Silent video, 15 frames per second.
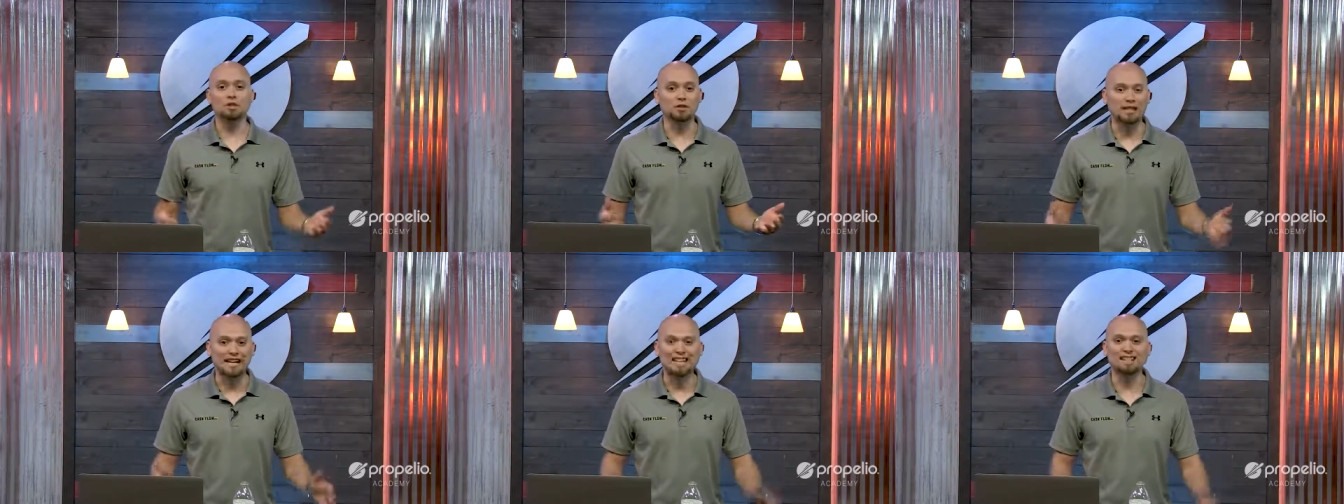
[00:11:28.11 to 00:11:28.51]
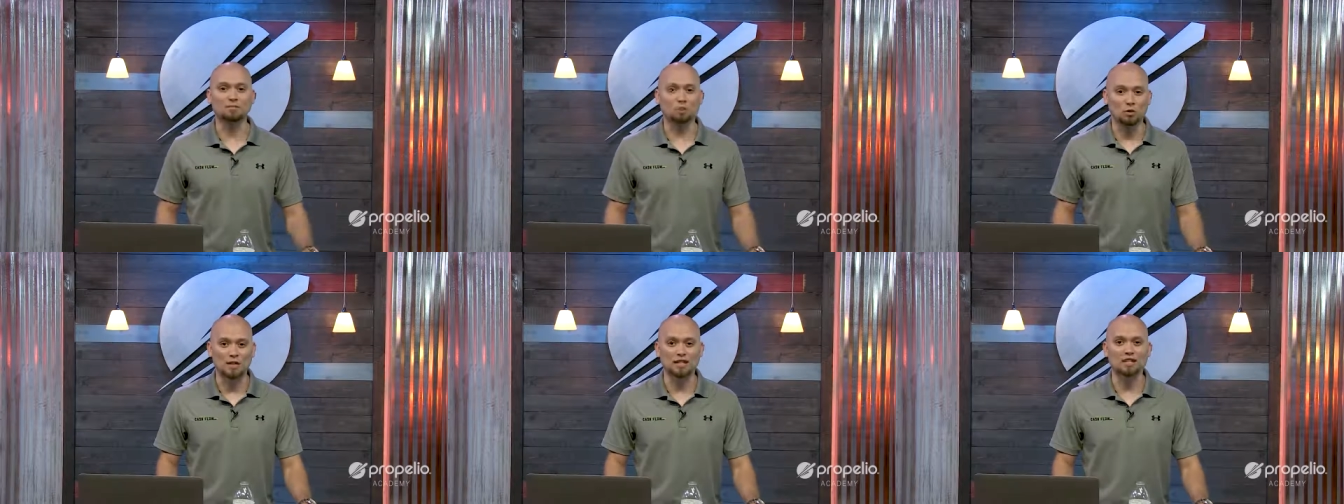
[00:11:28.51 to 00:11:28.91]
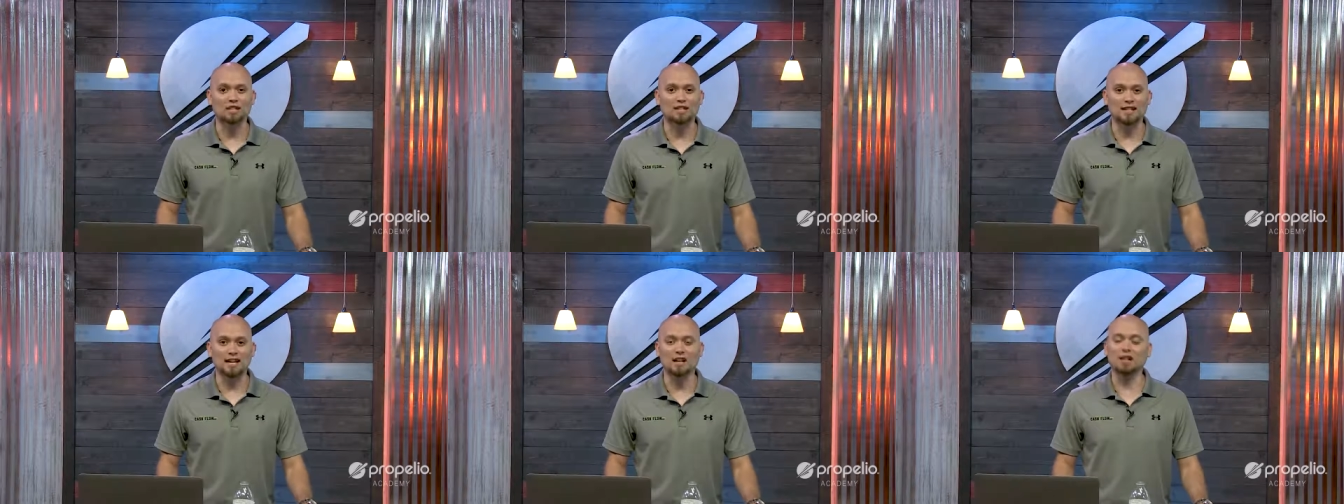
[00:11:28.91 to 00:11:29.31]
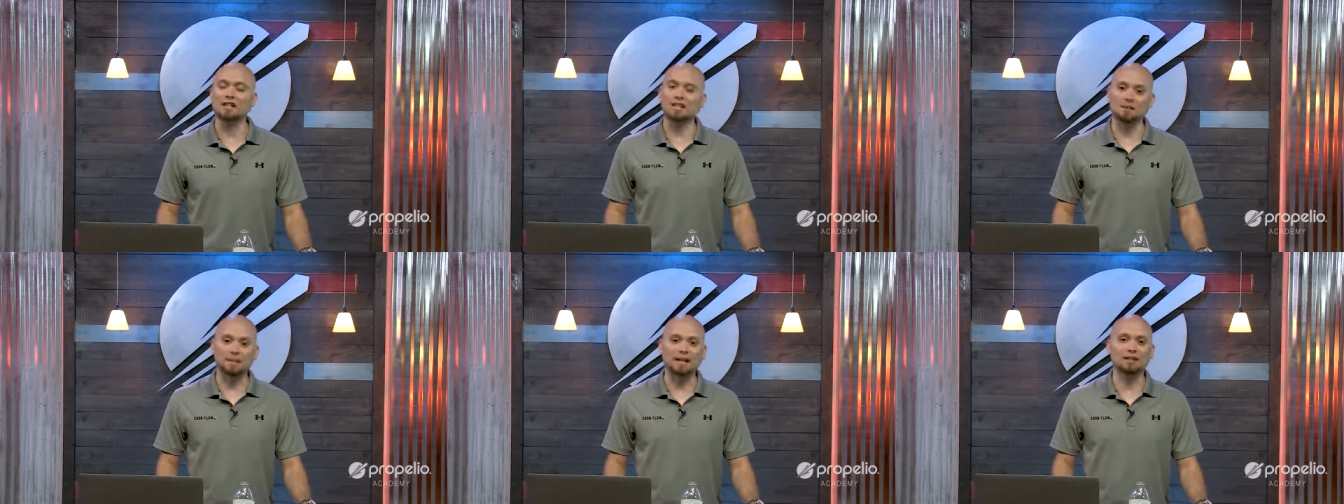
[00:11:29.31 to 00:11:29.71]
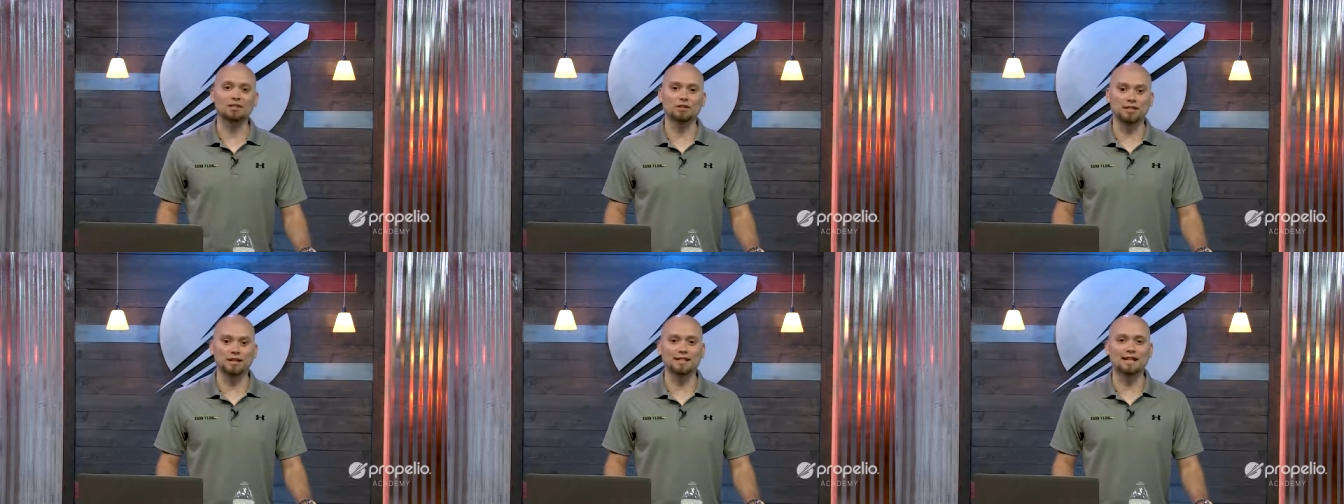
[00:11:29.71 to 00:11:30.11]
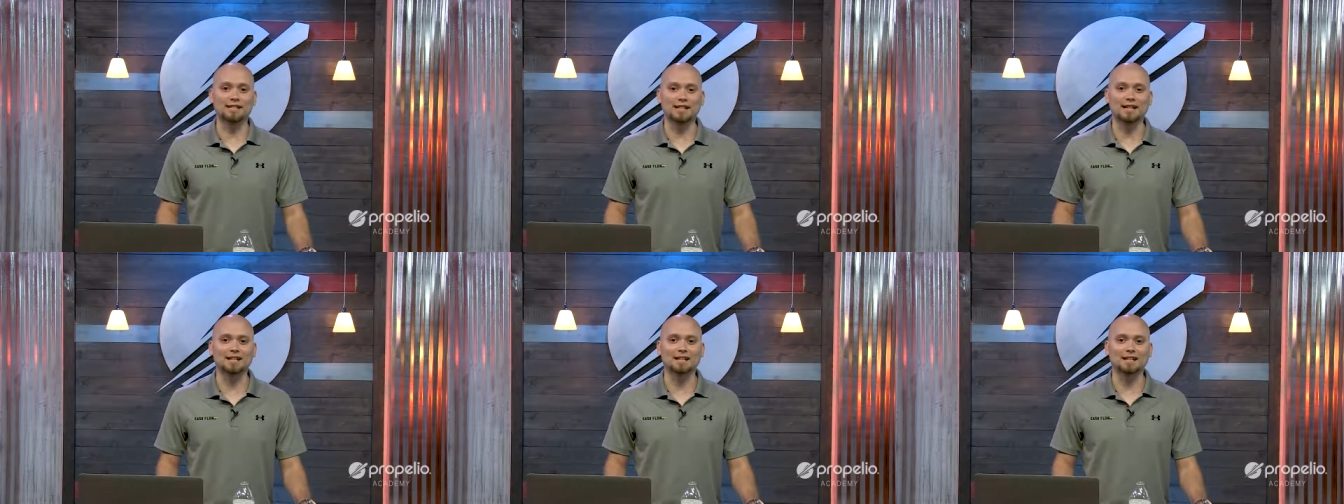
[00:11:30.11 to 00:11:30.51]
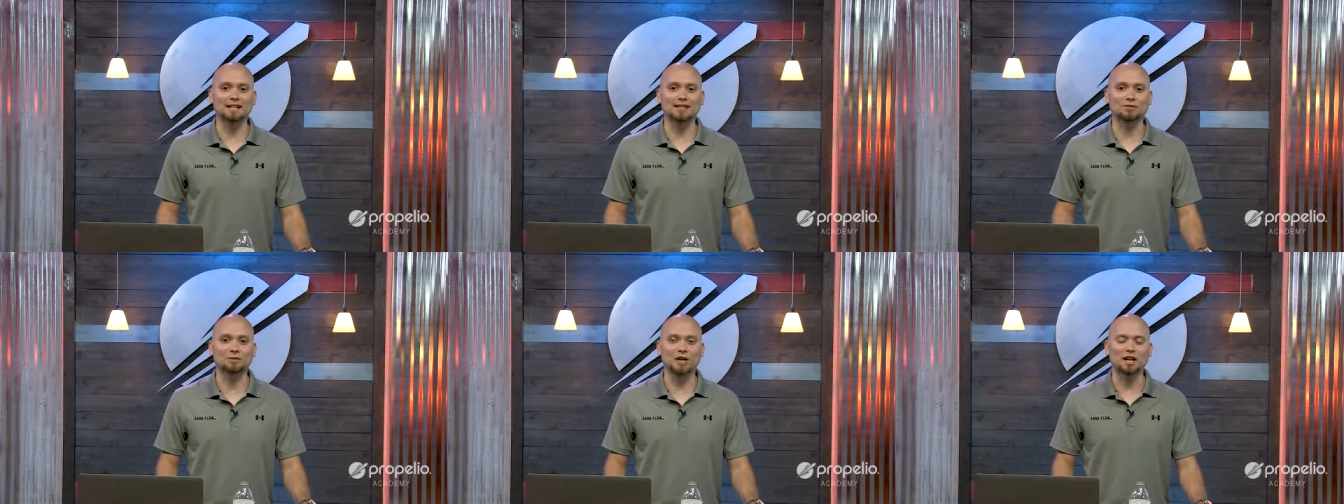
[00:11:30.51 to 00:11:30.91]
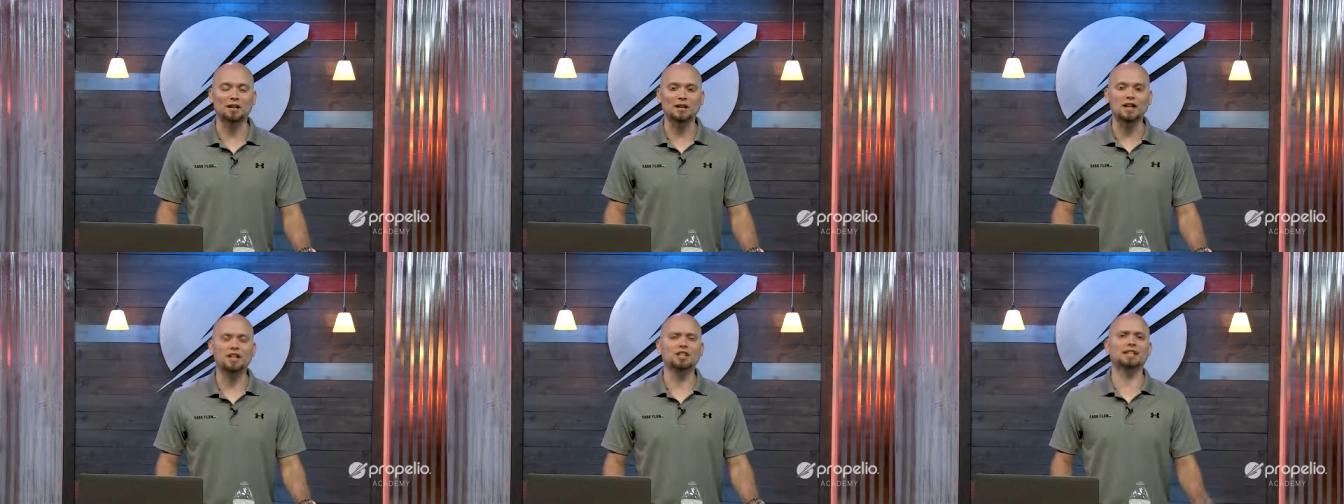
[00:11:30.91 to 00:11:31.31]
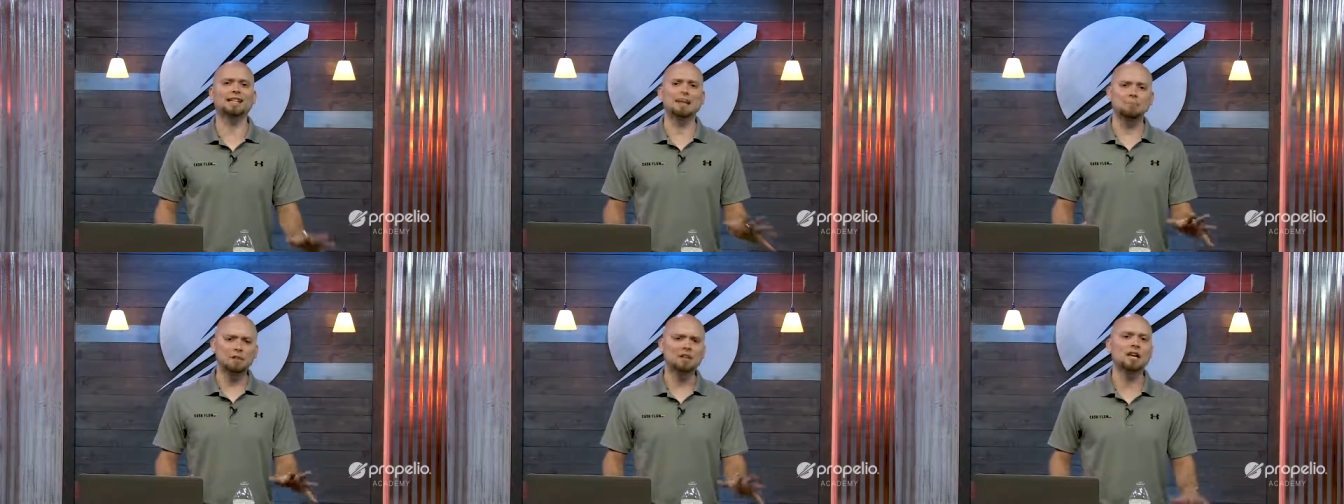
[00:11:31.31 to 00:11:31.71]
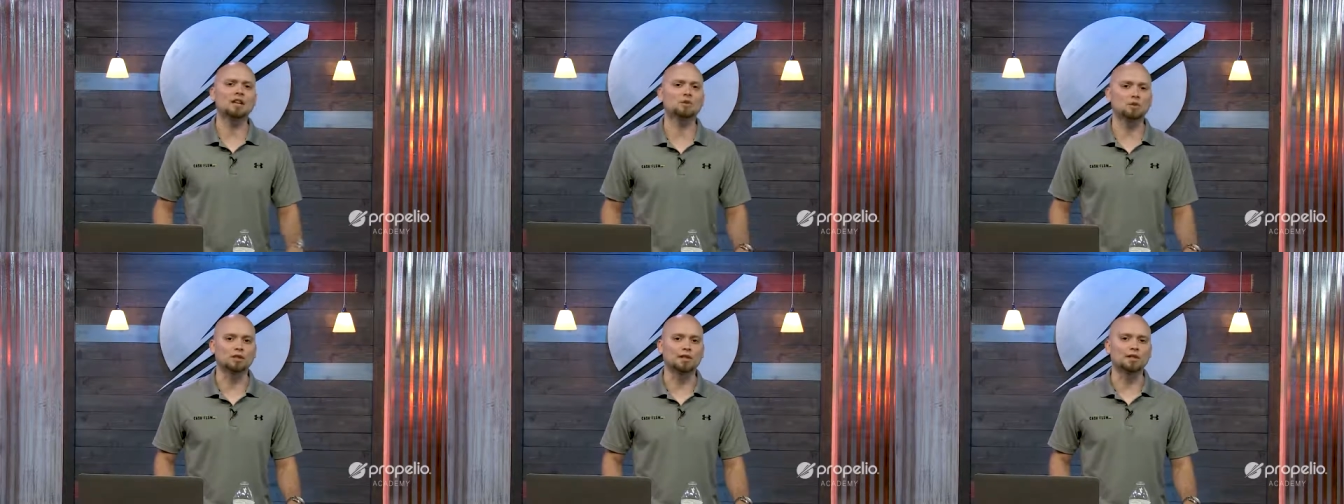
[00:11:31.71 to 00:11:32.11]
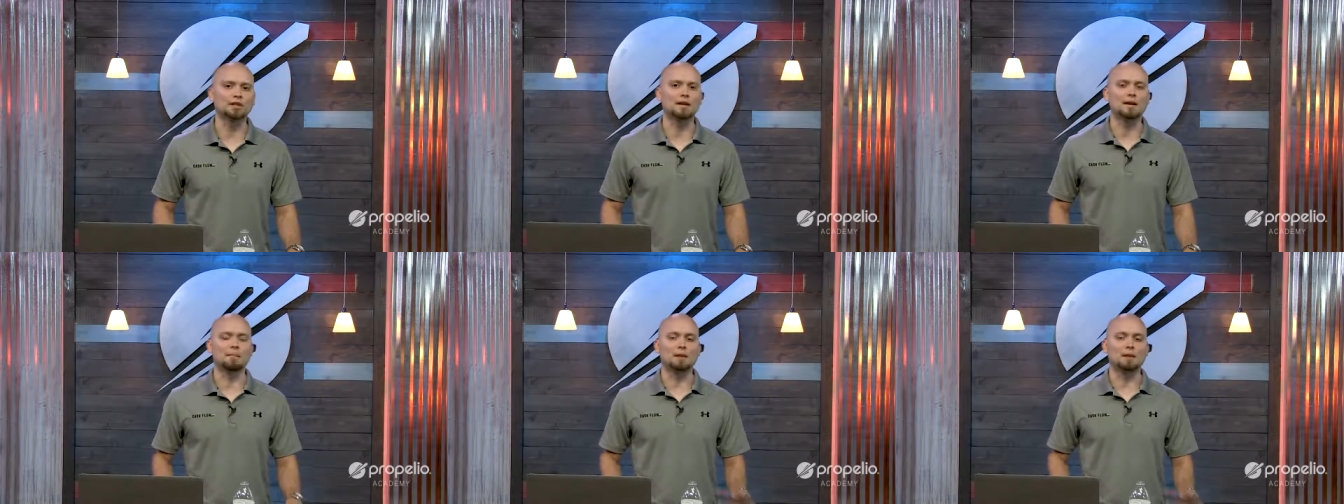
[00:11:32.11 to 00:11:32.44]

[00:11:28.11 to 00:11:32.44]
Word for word: You can ask some questions there, get some answers on that side of things as well. Just keep in touch with us.